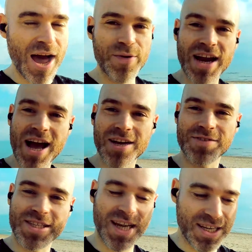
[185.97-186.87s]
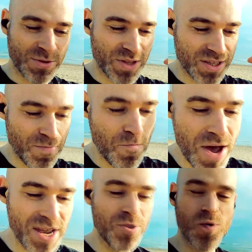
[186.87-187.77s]
I'm gonna have sex with as
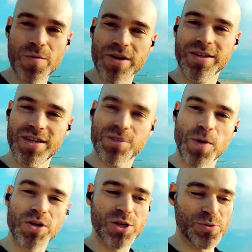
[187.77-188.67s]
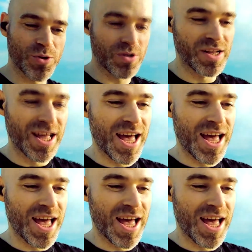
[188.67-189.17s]
many women as possible.